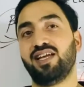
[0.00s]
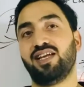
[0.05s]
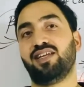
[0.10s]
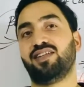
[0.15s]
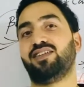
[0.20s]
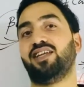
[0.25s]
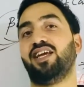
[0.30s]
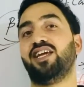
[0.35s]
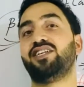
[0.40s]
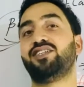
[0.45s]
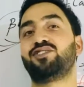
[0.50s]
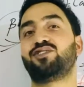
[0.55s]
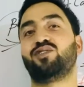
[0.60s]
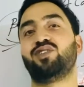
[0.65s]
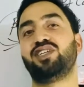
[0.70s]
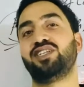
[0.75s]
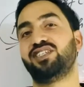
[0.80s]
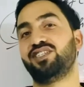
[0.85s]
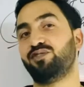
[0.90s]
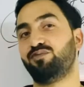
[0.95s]
the
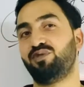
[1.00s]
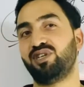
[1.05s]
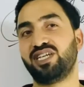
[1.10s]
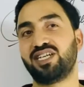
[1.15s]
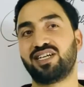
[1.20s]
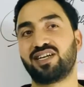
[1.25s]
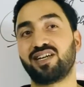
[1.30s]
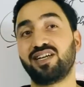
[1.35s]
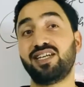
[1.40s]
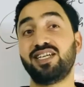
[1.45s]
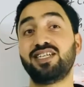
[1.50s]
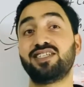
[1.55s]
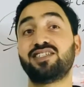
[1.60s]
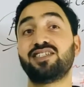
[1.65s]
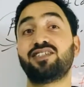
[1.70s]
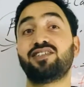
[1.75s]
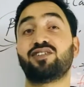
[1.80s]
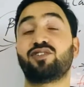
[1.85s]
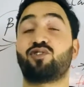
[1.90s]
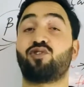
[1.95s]
insulin is being
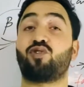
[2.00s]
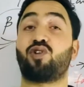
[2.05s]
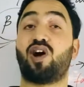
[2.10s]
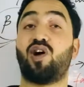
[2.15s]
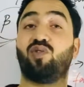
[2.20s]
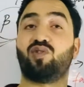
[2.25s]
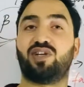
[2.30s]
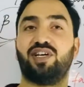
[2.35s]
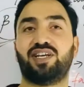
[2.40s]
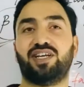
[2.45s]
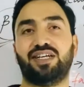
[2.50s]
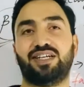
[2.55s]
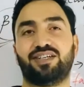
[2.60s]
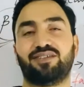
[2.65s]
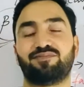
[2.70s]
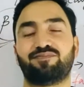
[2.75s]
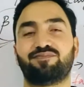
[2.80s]
released to counter it.